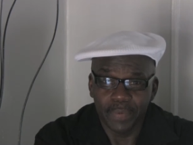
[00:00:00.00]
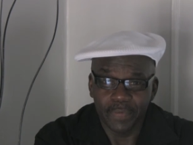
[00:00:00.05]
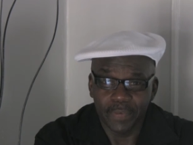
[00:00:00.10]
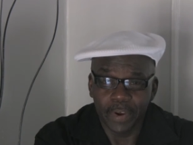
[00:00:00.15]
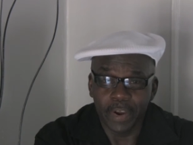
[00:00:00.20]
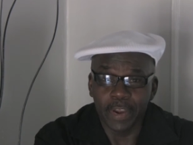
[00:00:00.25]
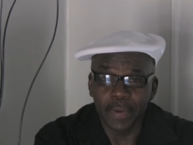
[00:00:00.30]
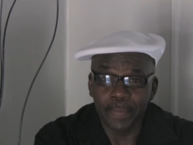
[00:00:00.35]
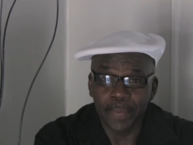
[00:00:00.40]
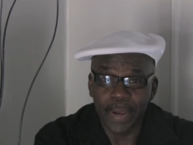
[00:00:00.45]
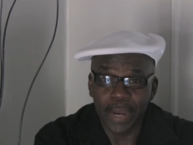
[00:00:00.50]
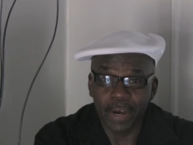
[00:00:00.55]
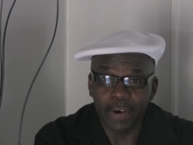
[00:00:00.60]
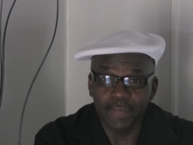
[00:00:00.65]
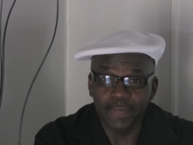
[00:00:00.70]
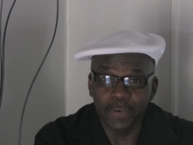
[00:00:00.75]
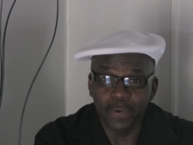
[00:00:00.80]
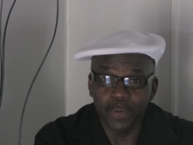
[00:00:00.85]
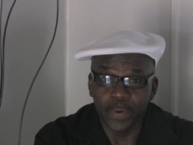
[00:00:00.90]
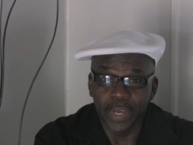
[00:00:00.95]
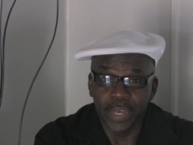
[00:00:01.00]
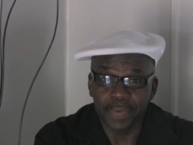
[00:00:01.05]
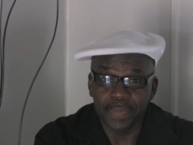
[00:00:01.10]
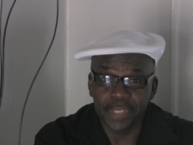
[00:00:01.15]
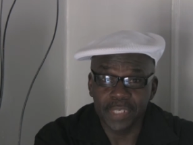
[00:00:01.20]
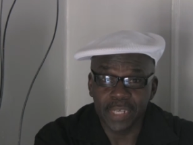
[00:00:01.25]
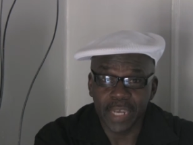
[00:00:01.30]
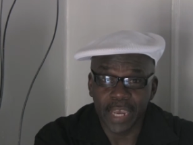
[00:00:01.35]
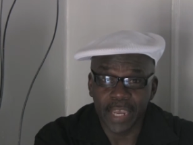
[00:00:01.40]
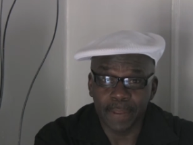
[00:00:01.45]
Very powerful
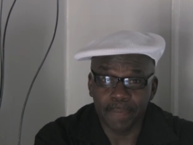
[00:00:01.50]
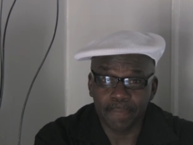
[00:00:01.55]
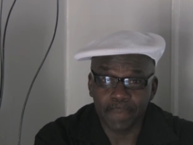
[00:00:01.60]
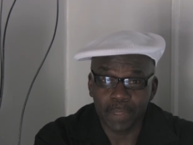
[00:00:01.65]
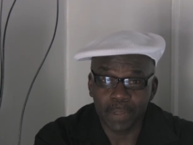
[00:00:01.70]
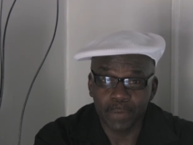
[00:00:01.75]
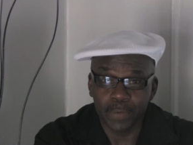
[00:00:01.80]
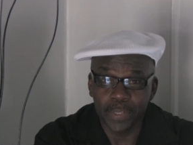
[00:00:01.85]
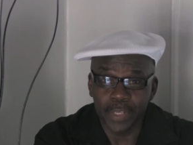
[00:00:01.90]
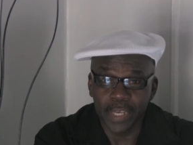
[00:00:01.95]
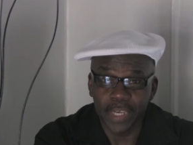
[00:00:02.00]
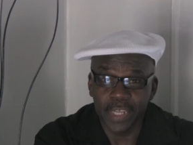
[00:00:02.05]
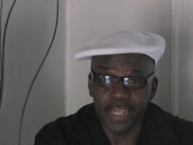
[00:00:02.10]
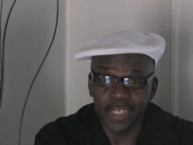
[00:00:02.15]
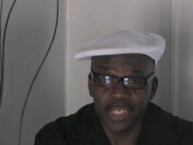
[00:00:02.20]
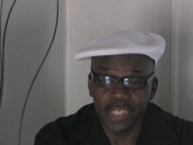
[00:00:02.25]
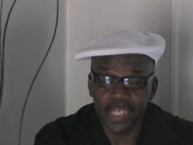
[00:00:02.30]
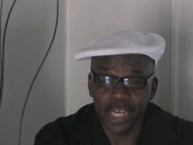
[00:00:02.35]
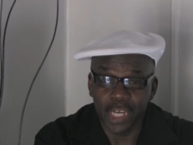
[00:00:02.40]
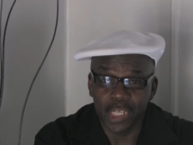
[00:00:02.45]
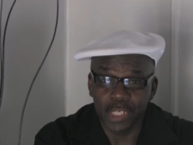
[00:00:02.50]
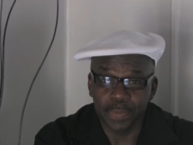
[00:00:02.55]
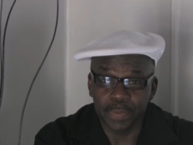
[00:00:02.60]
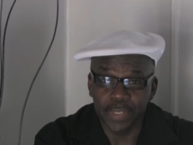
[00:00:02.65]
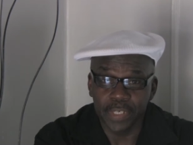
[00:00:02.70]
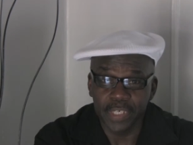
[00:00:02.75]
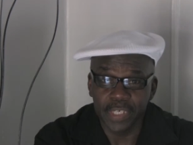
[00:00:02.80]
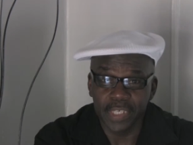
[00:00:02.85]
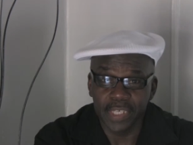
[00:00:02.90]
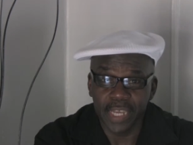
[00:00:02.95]
website. When you get a chance,
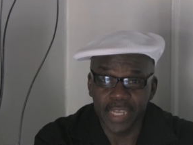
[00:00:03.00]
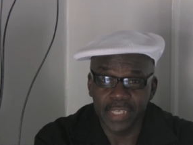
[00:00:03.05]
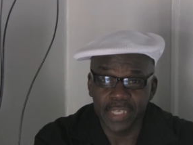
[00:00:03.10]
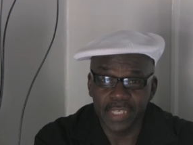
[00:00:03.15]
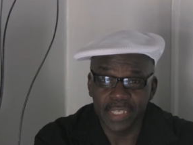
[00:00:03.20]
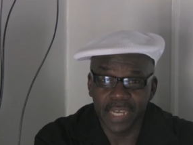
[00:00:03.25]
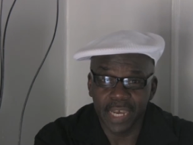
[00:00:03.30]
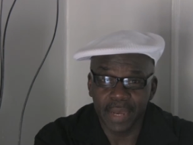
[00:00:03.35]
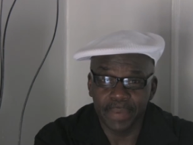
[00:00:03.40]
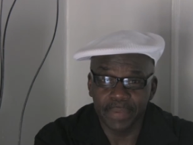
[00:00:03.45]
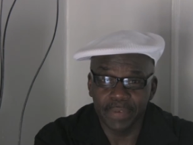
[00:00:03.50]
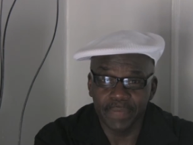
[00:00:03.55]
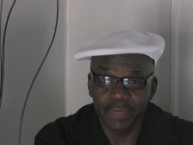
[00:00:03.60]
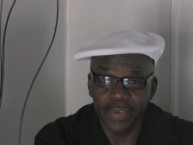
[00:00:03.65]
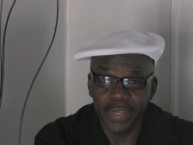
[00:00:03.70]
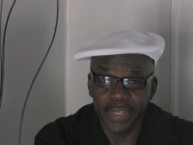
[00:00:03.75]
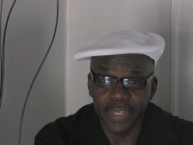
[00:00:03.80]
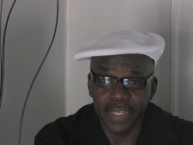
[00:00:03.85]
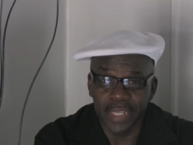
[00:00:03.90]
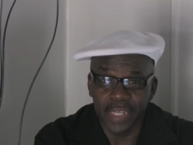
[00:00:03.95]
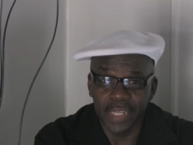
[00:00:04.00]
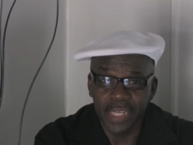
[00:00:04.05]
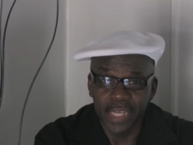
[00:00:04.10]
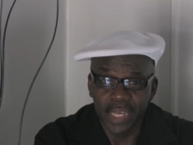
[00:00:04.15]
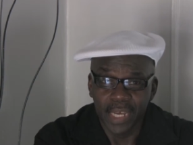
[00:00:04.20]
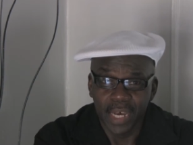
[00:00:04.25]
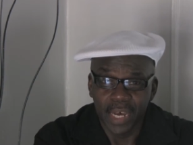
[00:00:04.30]
please take the time to visit it.